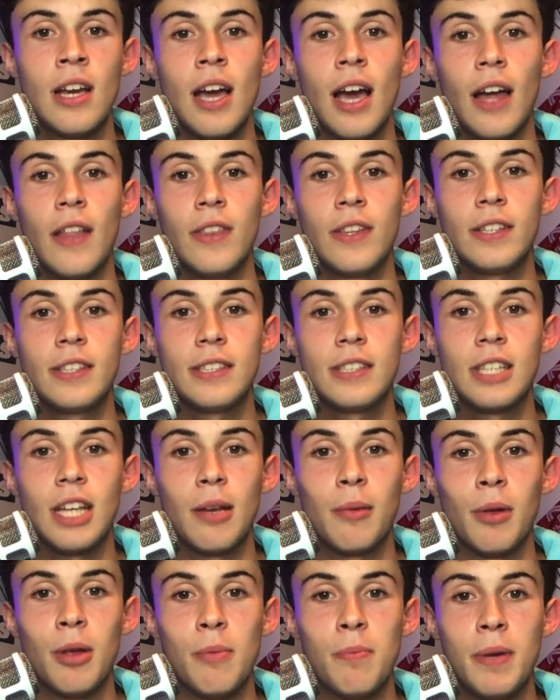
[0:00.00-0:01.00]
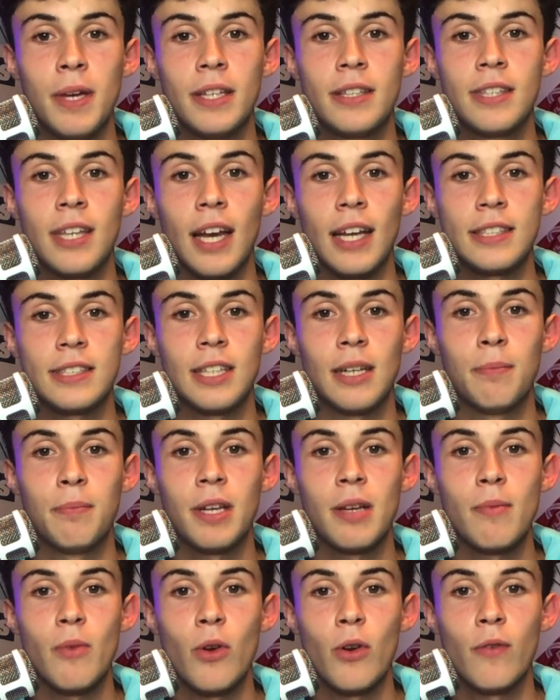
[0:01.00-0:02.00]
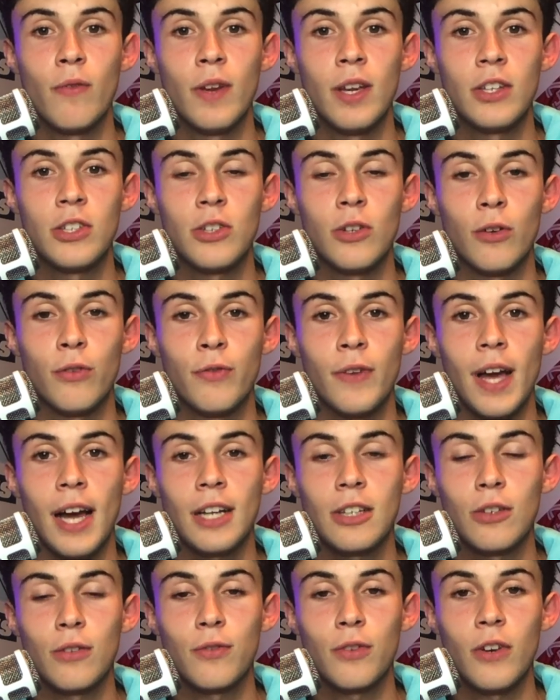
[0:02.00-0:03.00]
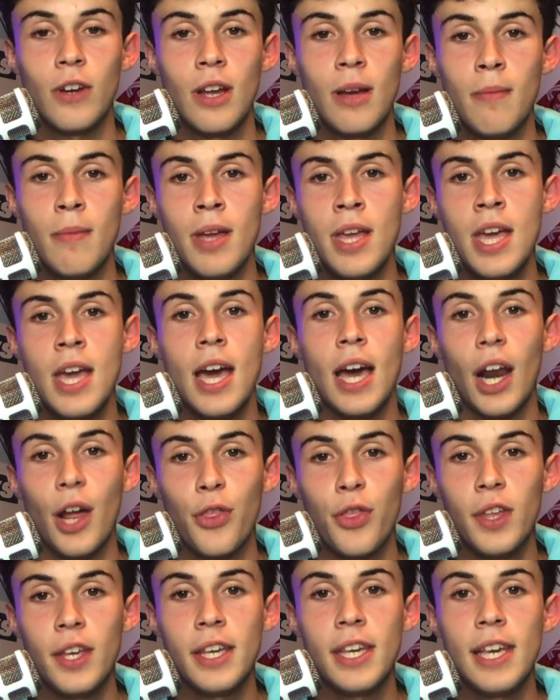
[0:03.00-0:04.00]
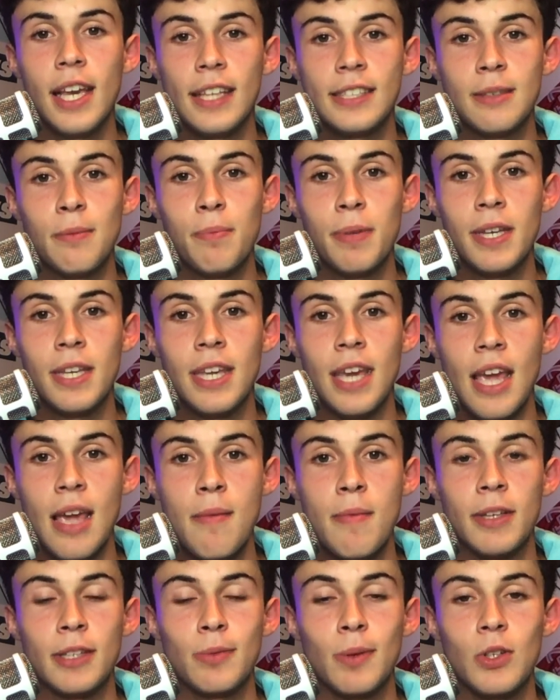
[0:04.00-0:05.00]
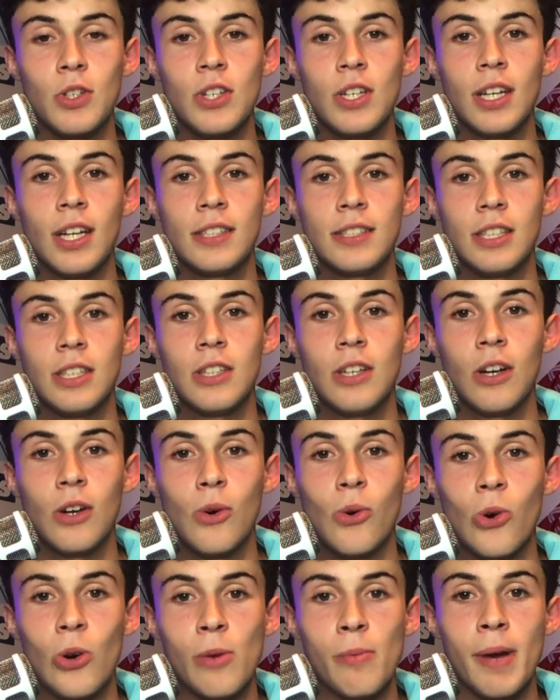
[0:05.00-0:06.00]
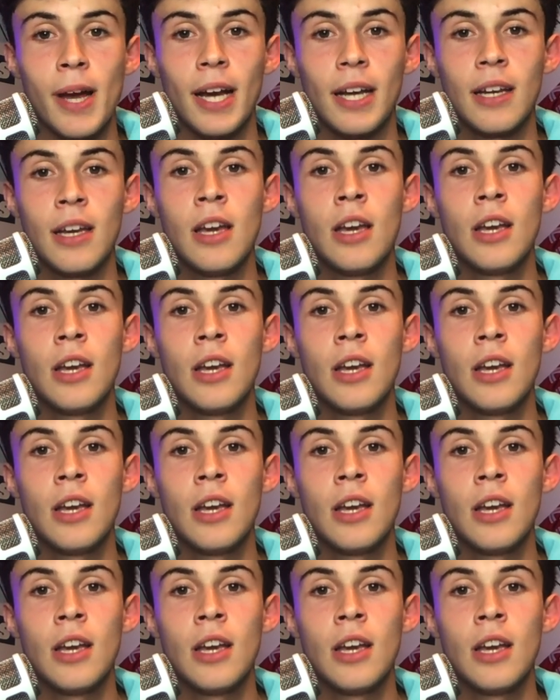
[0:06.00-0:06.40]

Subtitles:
And this is going to be a big test and a big motivational factor for him. And I think he has a big game, especially against a young quarterback.